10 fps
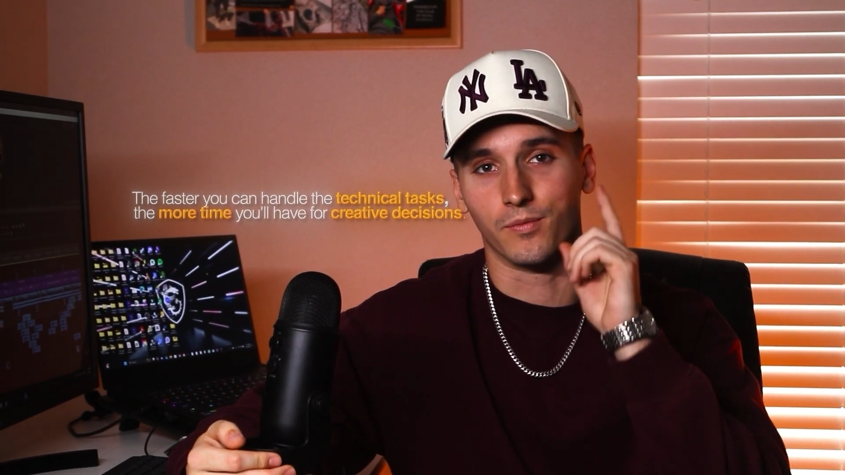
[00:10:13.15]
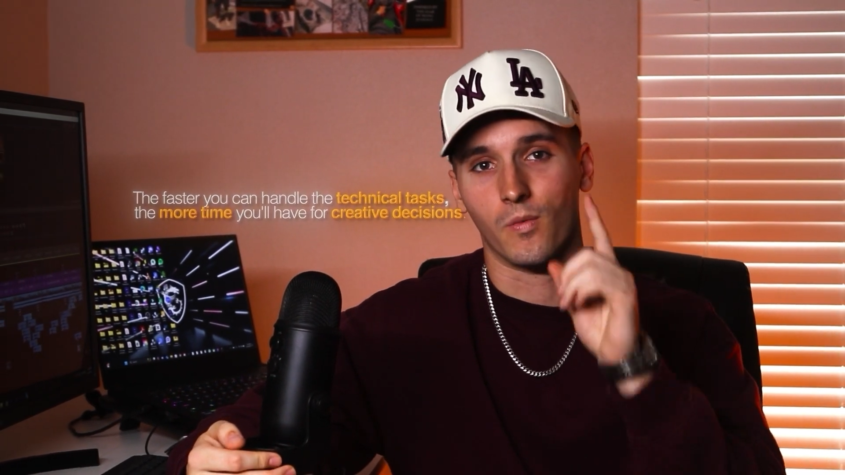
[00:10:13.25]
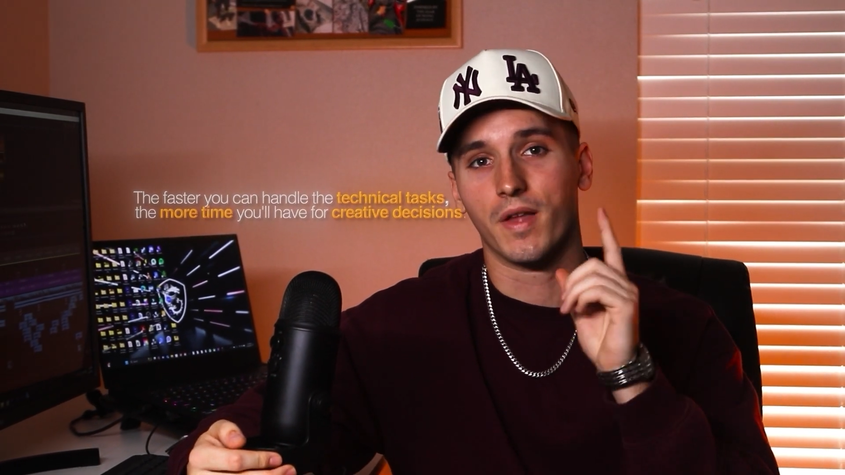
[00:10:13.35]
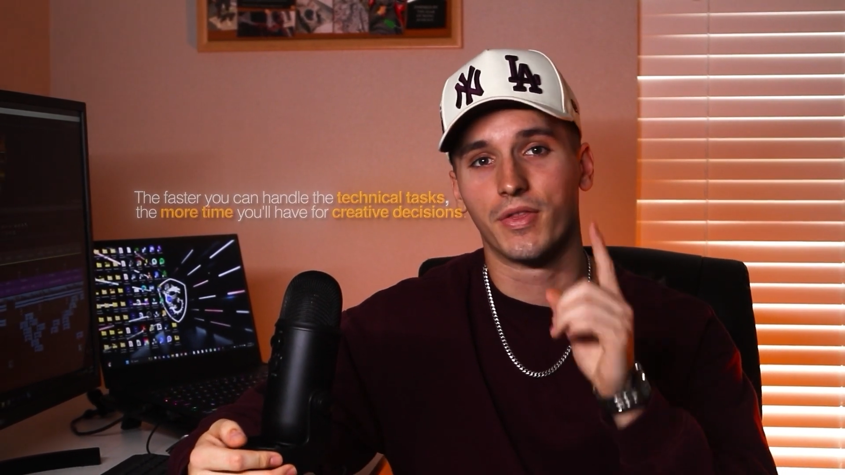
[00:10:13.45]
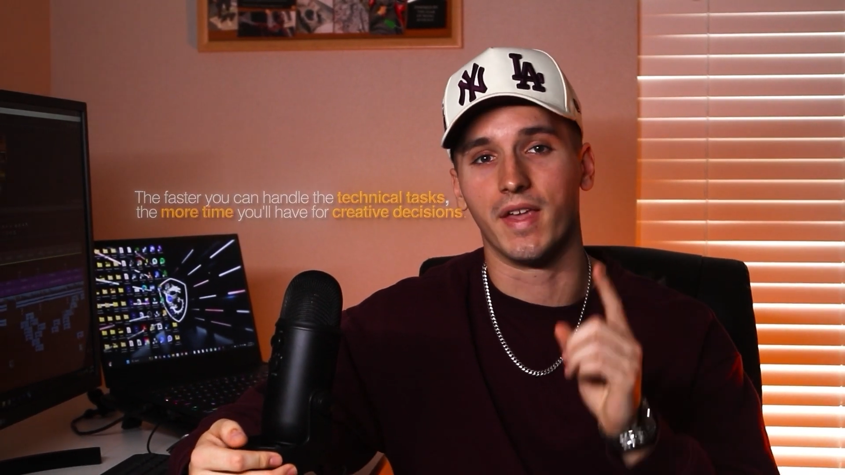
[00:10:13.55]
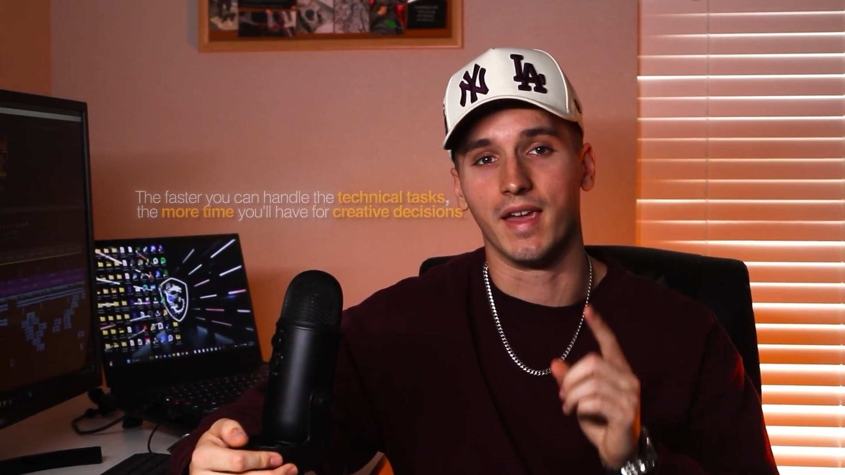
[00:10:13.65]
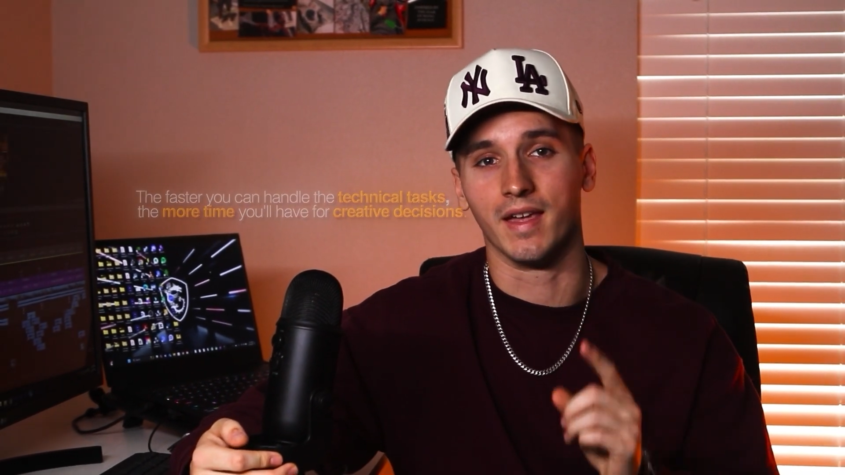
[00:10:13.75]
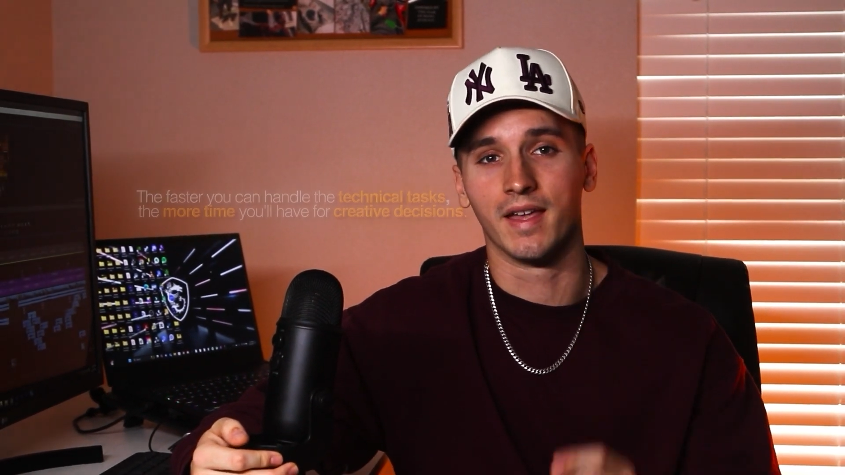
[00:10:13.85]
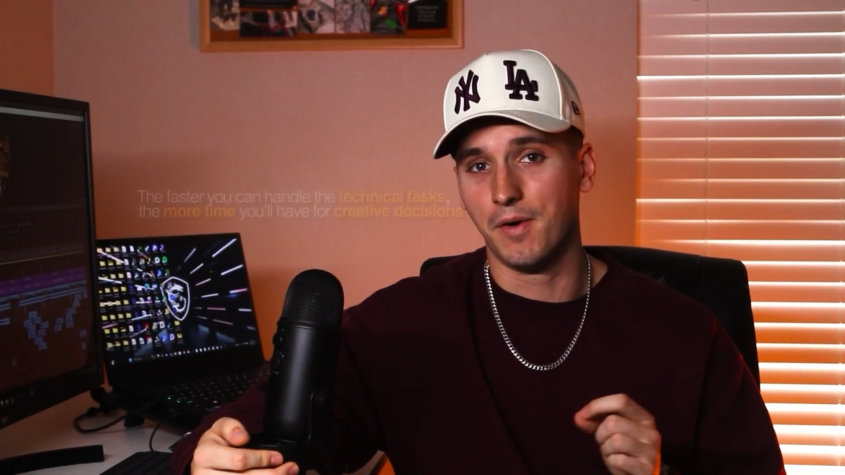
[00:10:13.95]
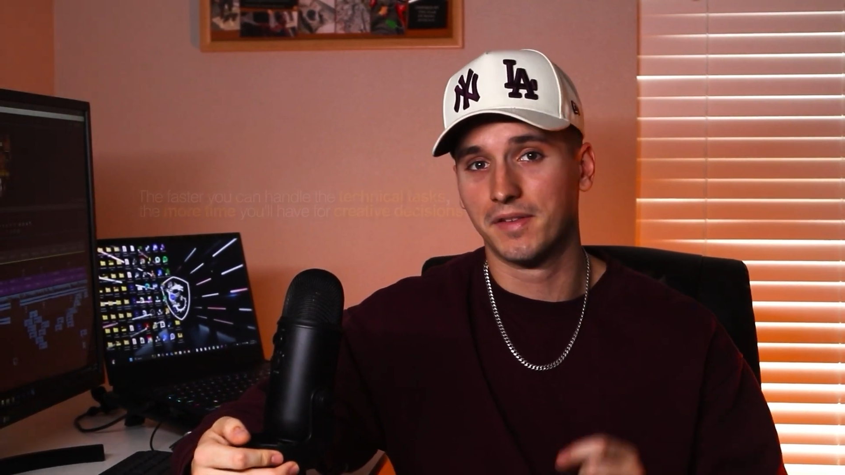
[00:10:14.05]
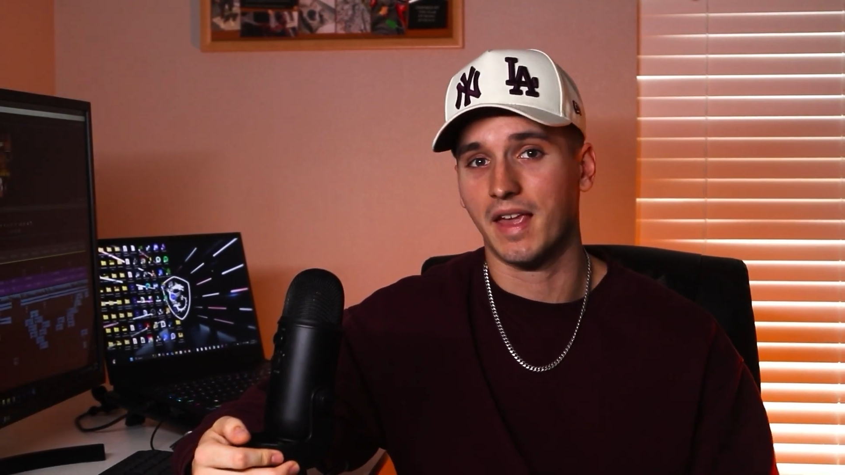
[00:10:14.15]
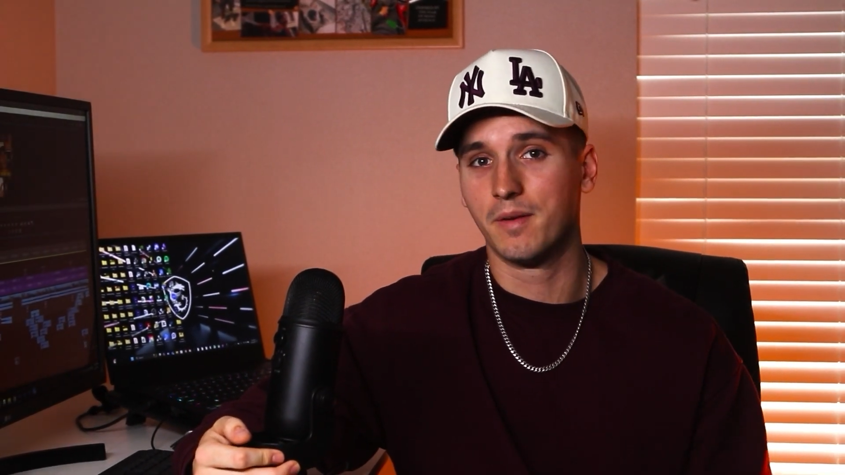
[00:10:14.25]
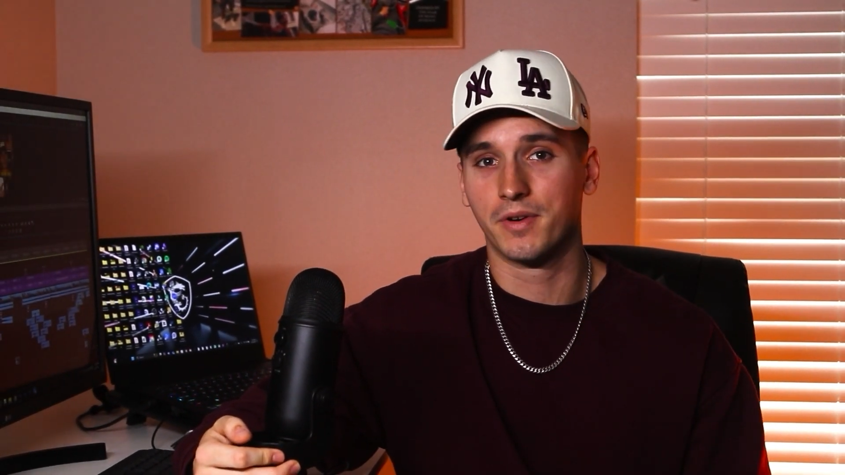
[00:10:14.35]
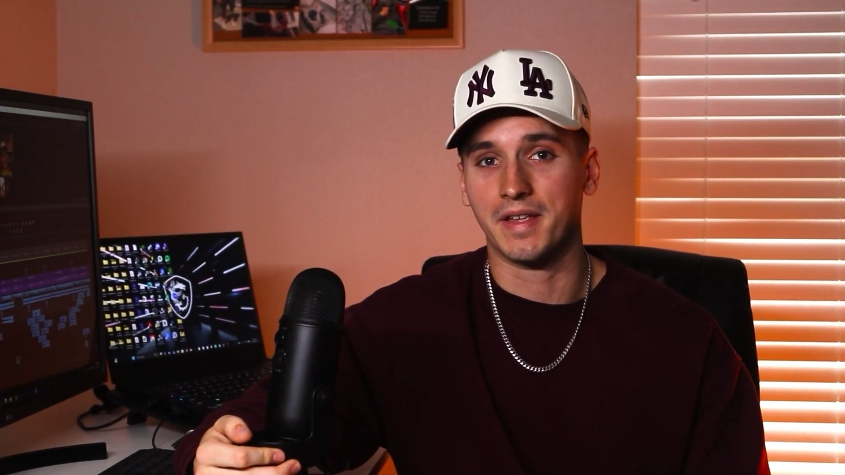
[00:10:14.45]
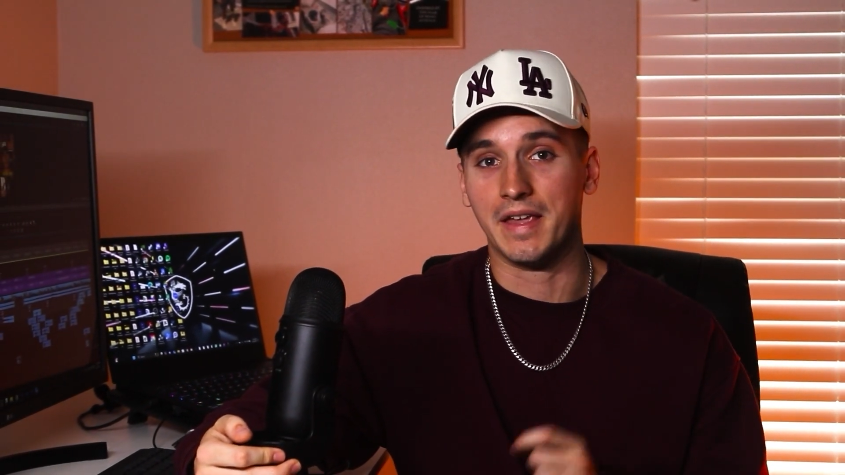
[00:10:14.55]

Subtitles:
one thing, I was able to